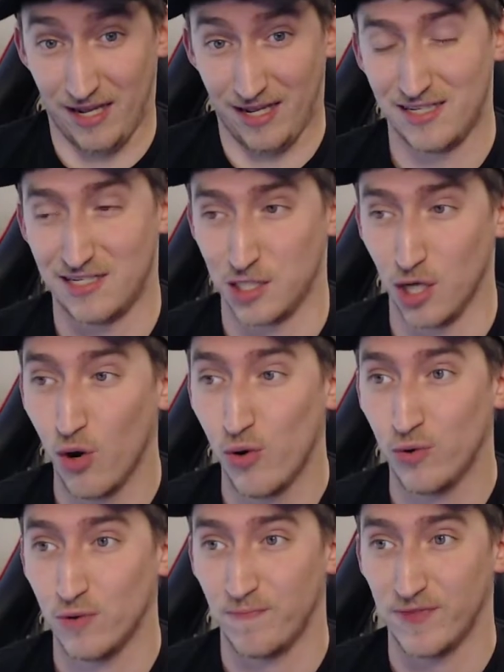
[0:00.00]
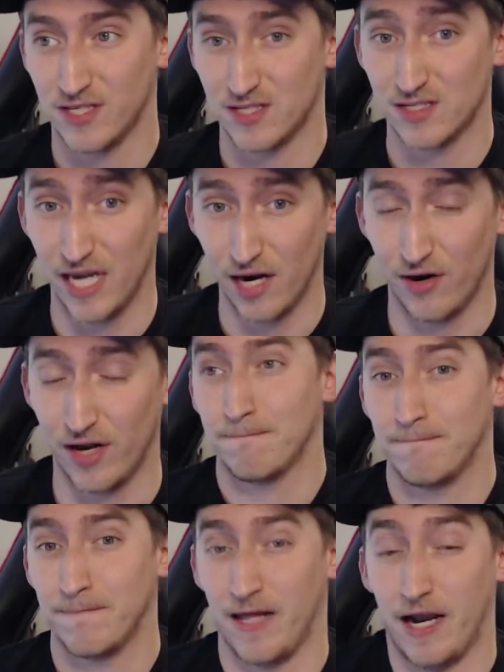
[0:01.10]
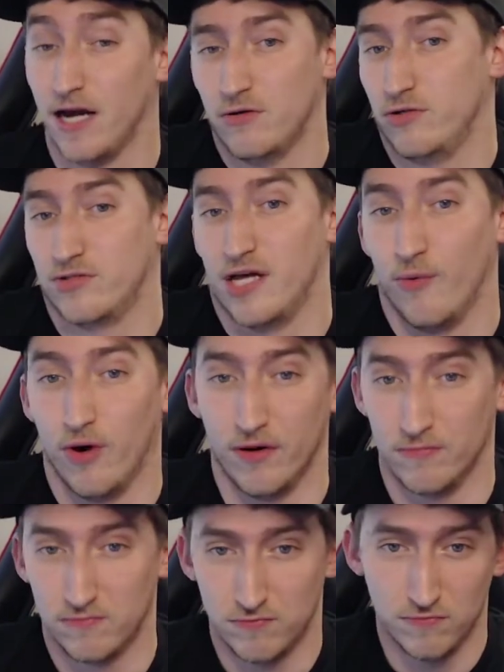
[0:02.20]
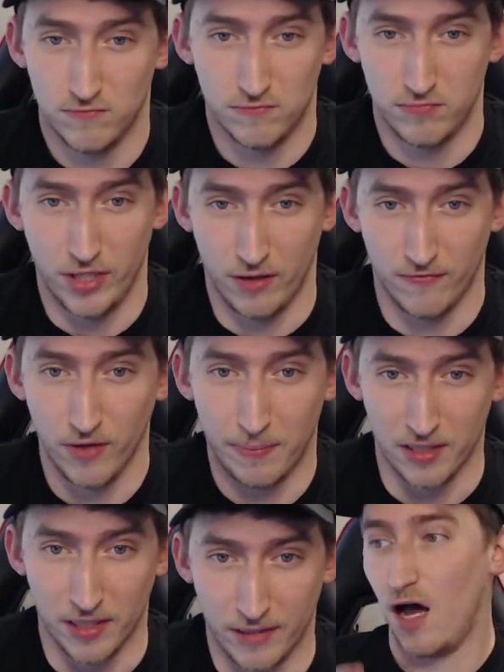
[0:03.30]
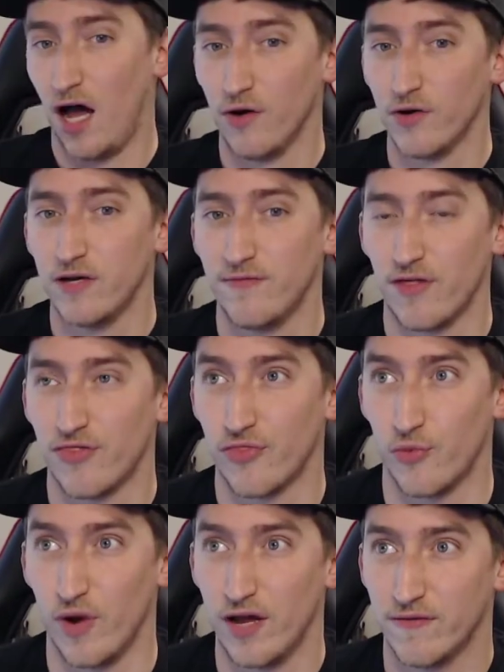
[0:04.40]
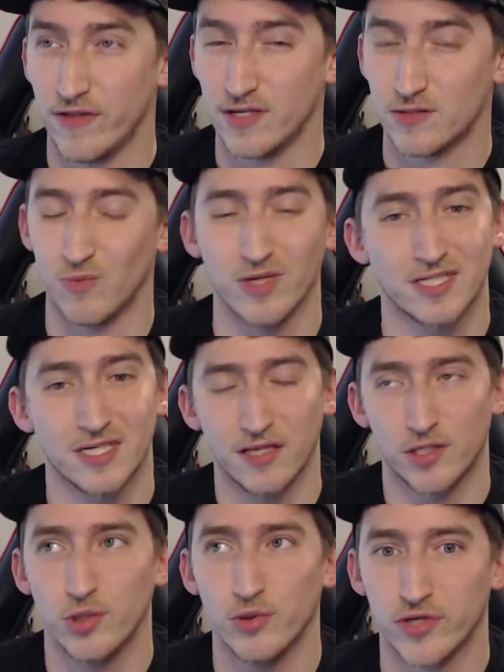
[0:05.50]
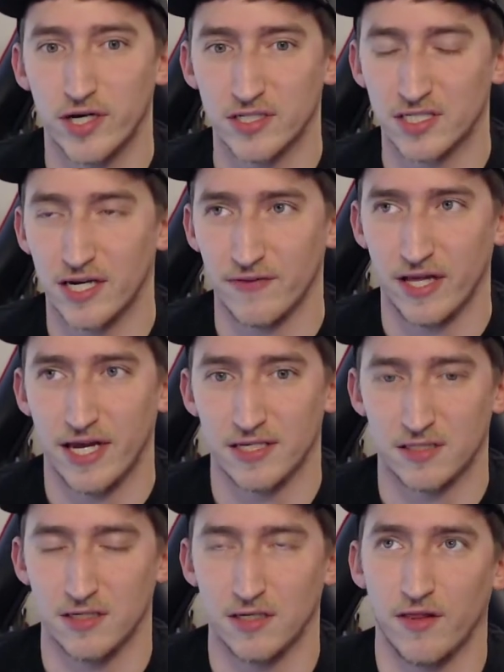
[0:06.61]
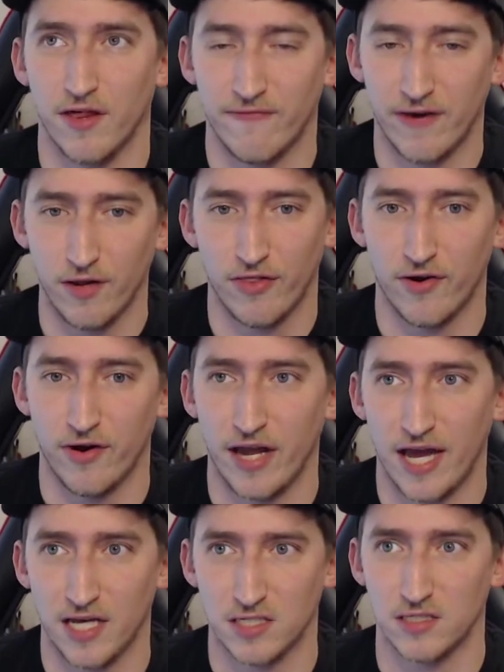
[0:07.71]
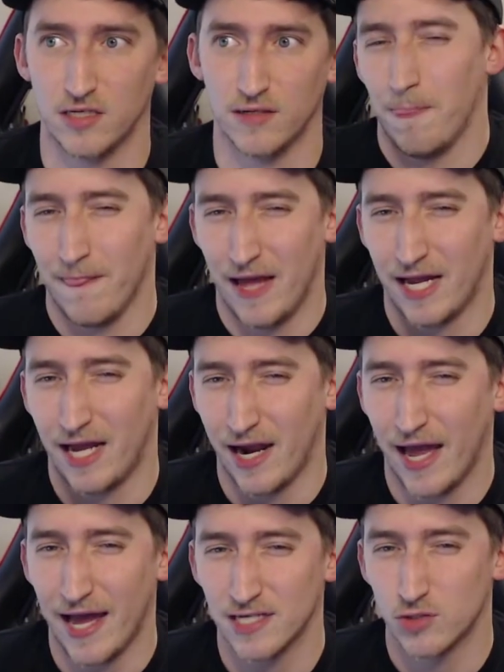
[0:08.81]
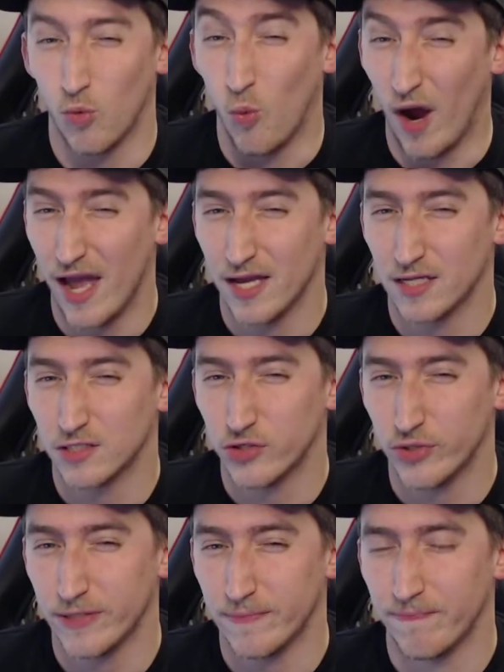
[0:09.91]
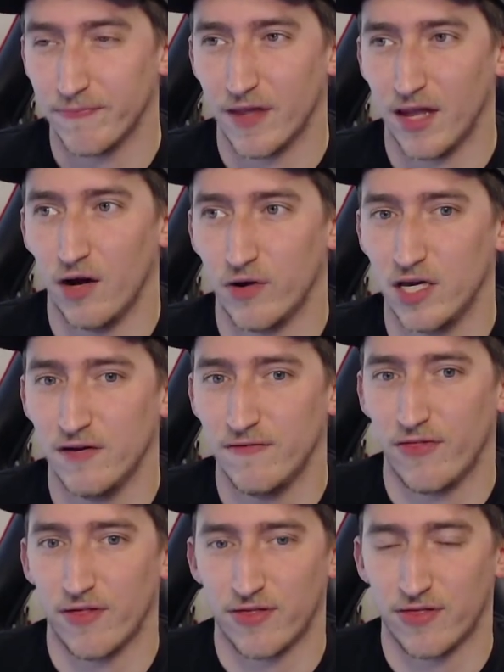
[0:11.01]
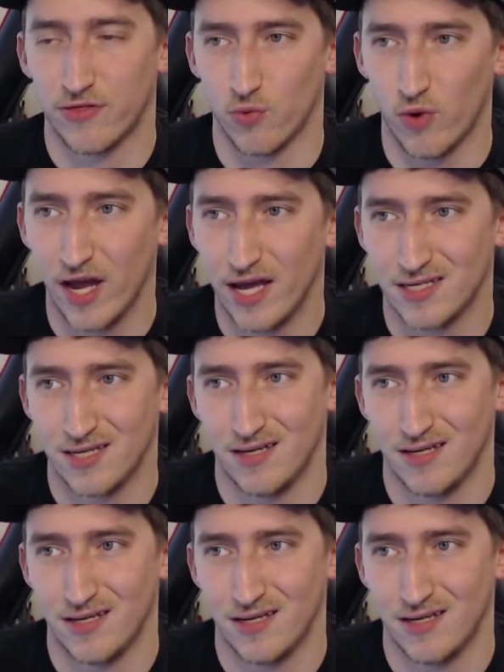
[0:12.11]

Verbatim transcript: so scary. And I don't use that word, you know, flippantly. I'll give the threat of this. Once again, the two thirds definitely has to, the final third has to, kind of has to weigh into it. I'll give the threat